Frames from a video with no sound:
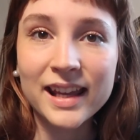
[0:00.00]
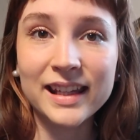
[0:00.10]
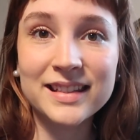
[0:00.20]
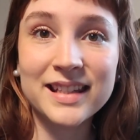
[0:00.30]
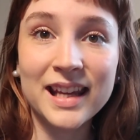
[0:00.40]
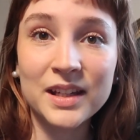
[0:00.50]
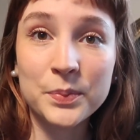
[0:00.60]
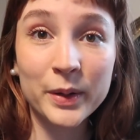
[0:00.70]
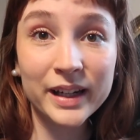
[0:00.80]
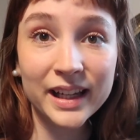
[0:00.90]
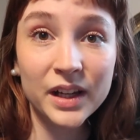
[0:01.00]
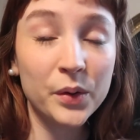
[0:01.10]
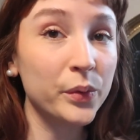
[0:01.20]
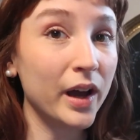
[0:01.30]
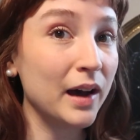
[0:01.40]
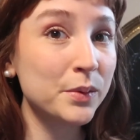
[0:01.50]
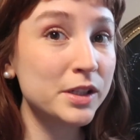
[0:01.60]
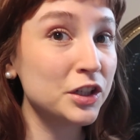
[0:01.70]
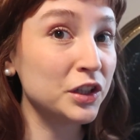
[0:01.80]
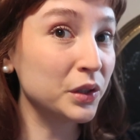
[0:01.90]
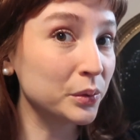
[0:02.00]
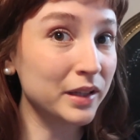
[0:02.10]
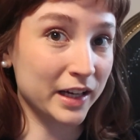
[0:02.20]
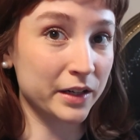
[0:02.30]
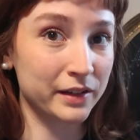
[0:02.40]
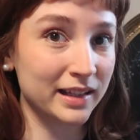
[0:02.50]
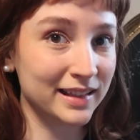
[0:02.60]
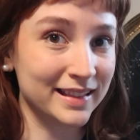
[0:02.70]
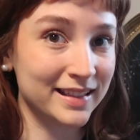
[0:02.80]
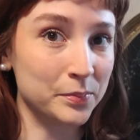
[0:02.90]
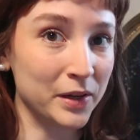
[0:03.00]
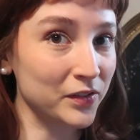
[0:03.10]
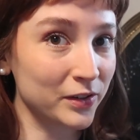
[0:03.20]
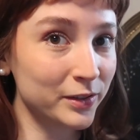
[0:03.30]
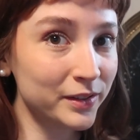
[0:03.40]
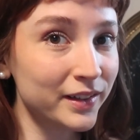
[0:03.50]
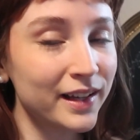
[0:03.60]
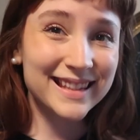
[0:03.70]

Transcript: Is it pretty? How would you decorate this mirror?